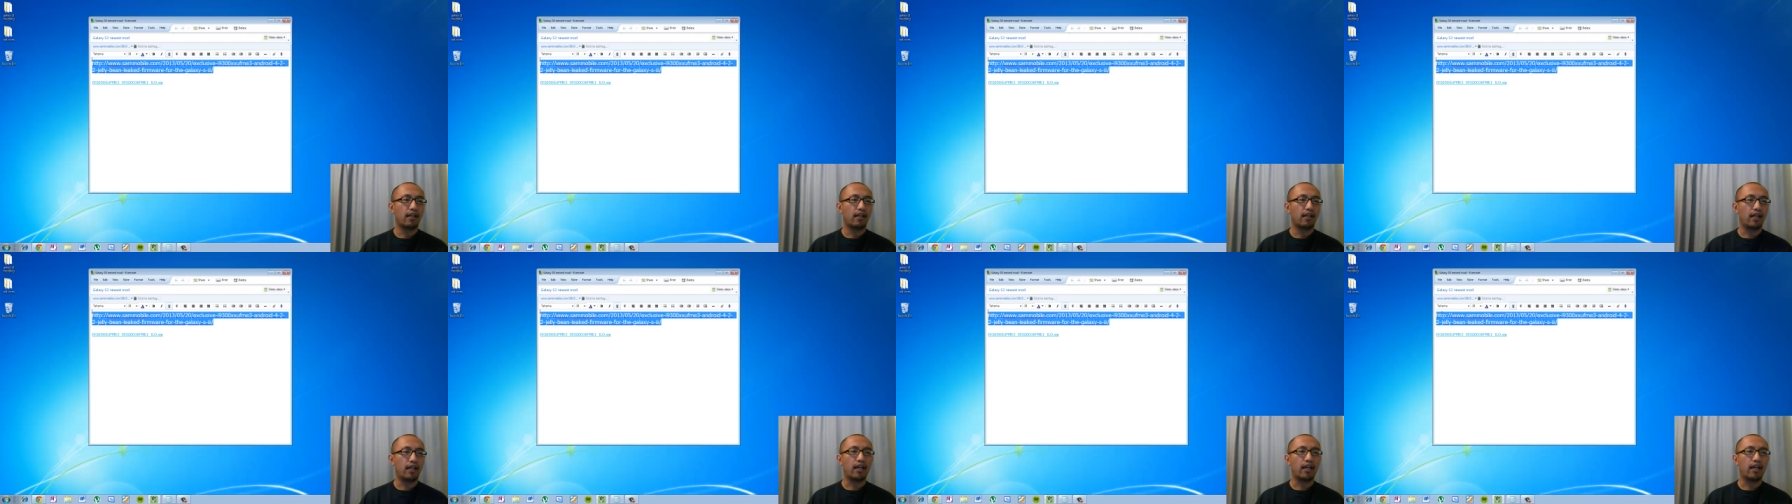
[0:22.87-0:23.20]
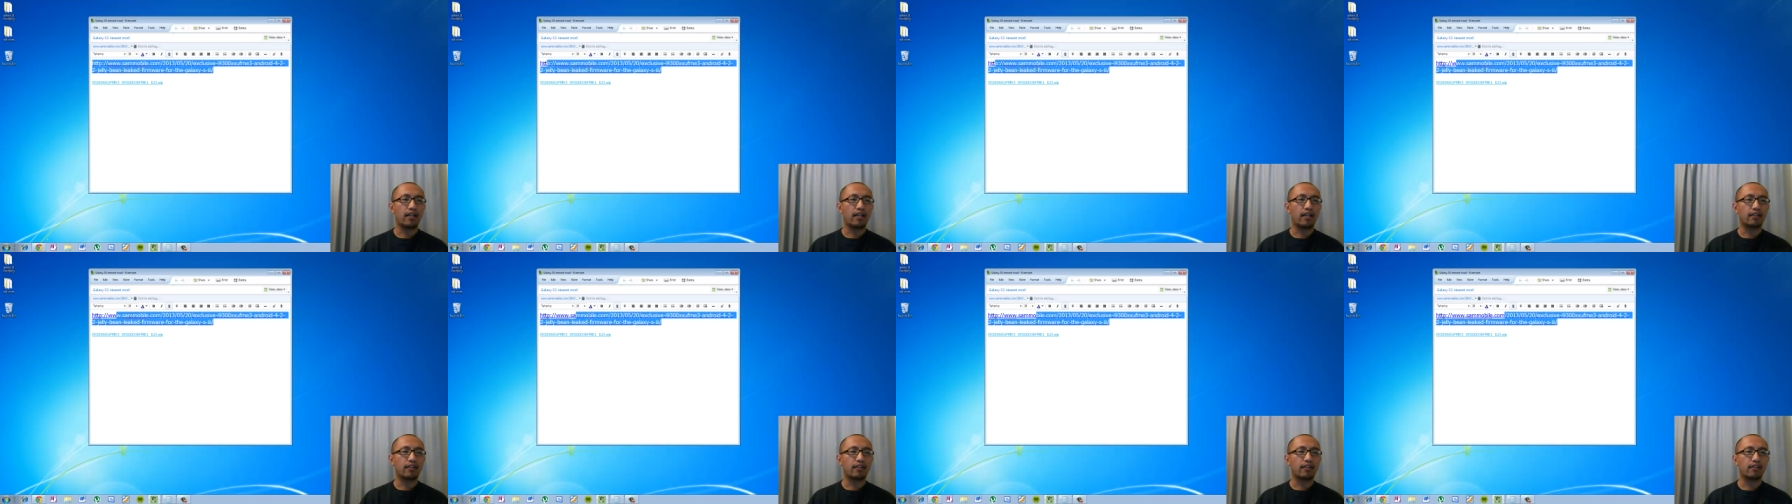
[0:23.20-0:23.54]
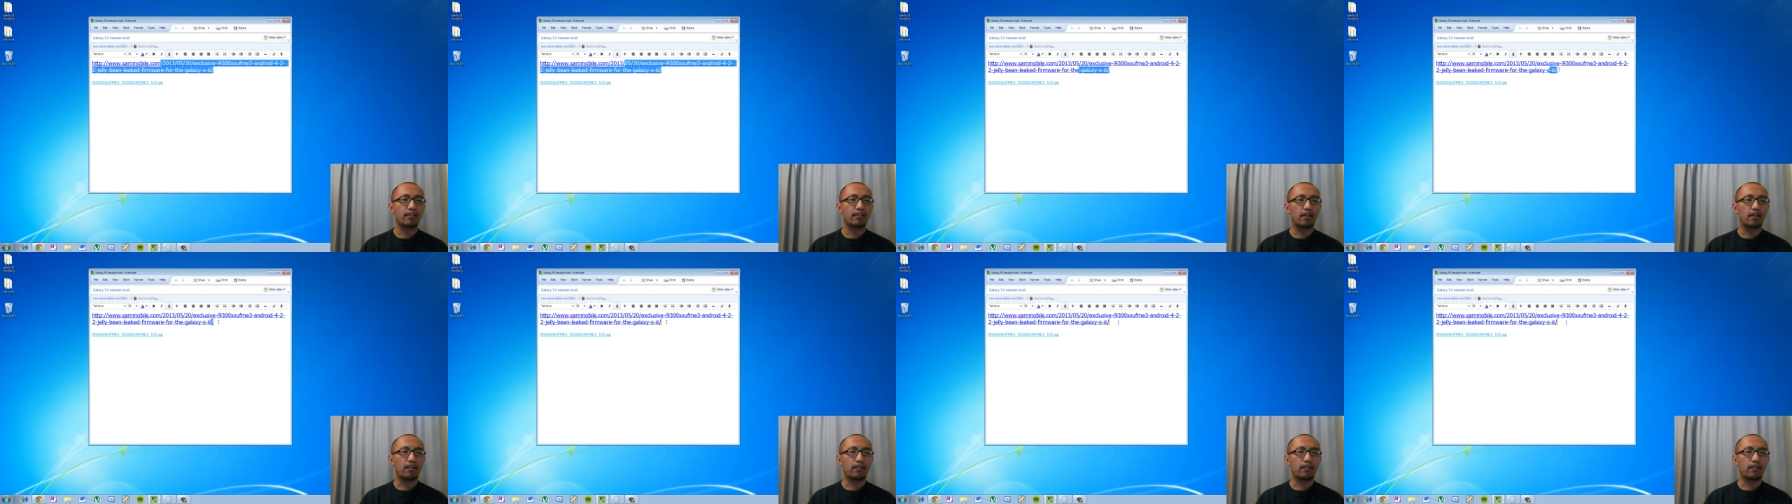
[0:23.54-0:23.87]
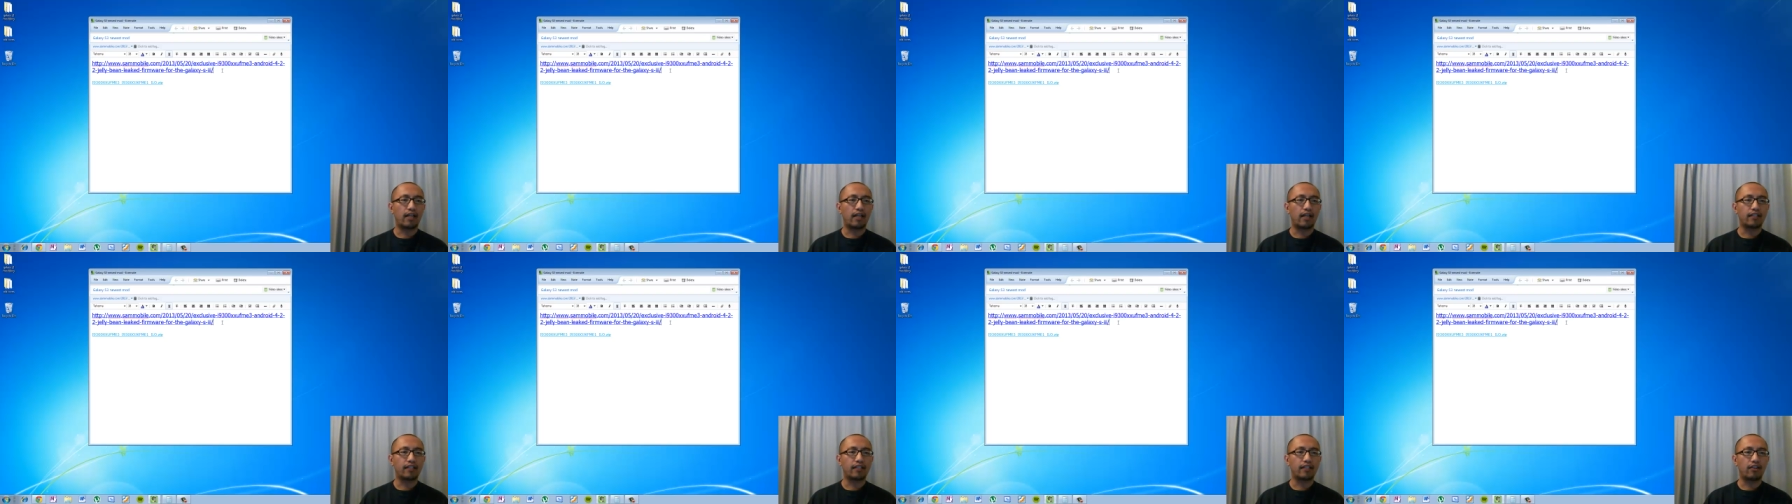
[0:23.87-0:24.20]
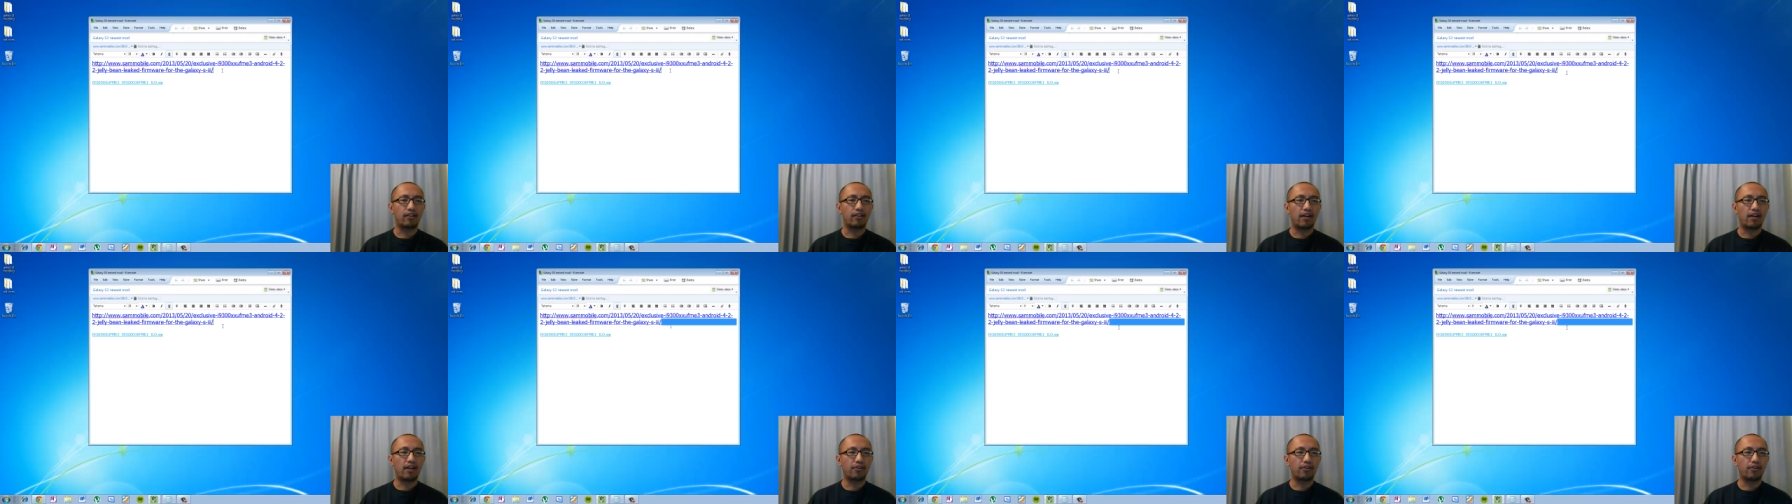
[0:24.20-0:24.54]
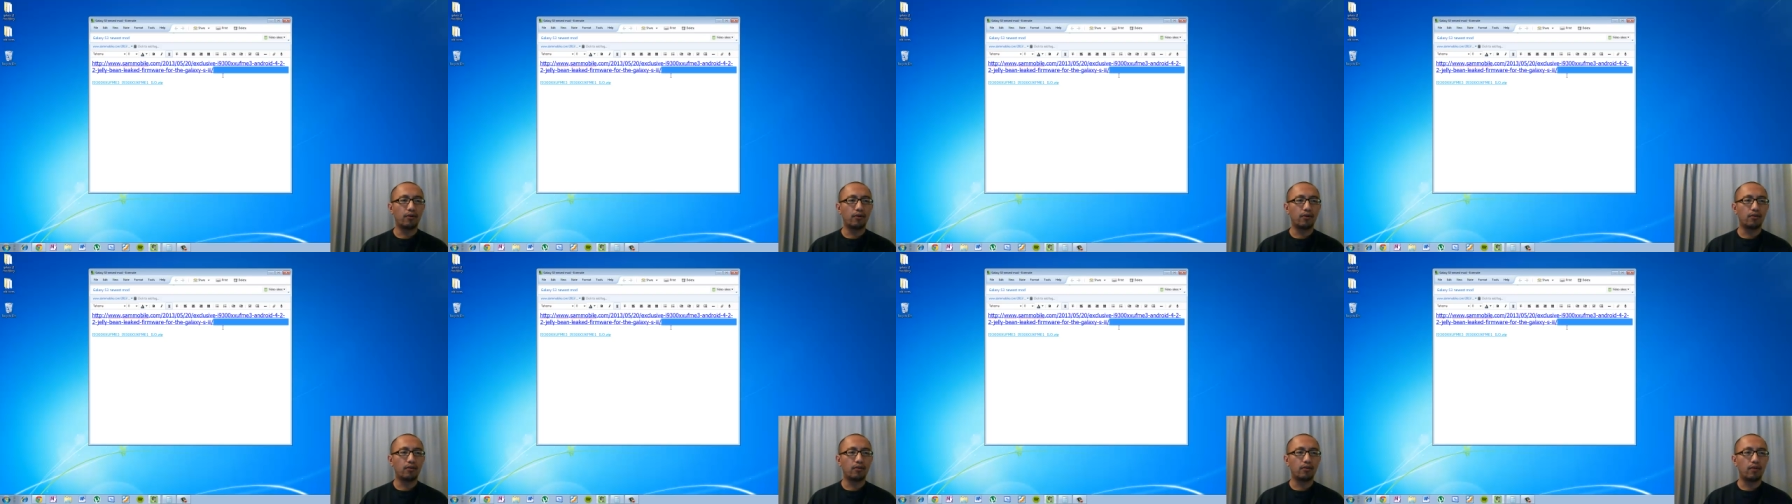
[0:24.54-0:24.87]
and okay so I
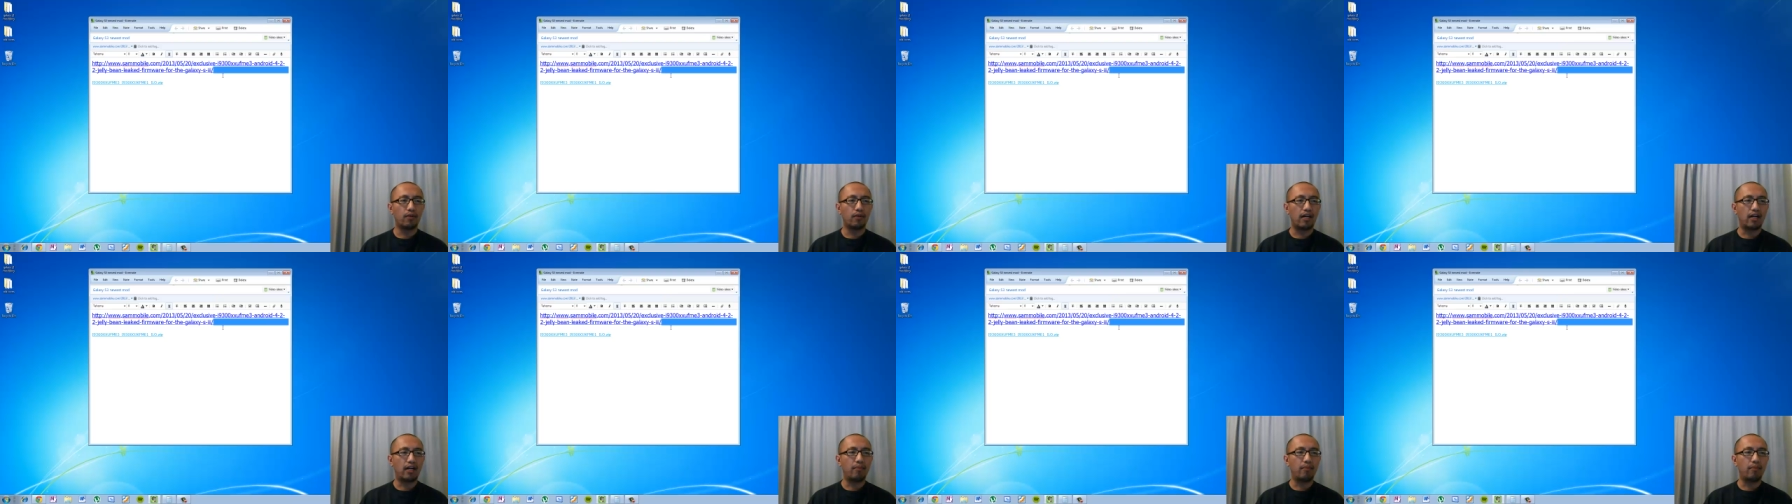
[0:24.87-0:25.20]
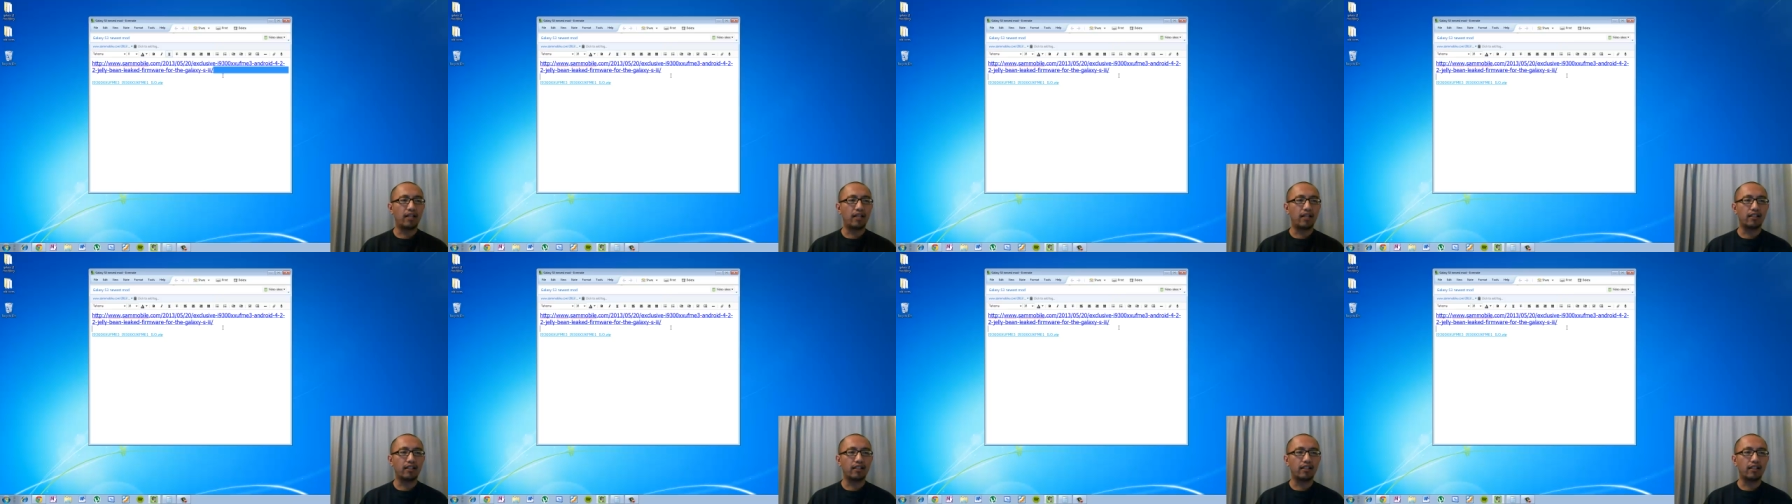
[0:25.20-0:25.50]
thought well I better